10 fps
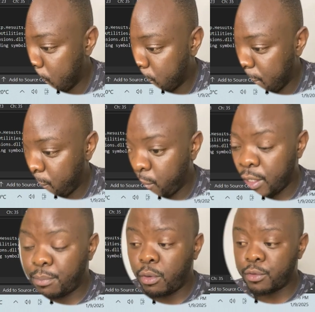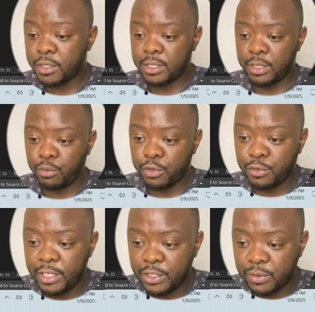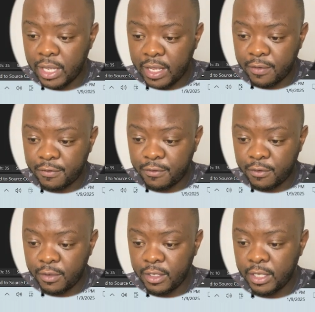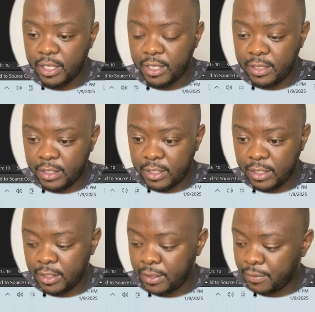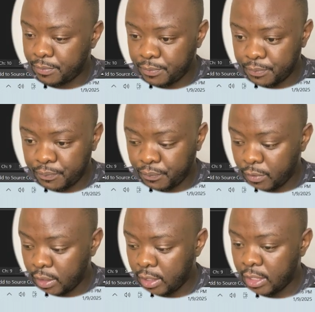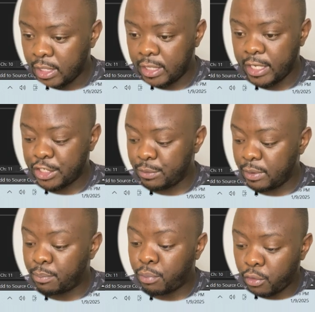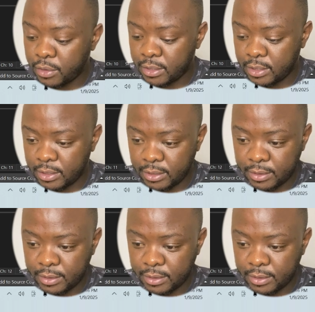If we want to post, then we also need to have the HTTP post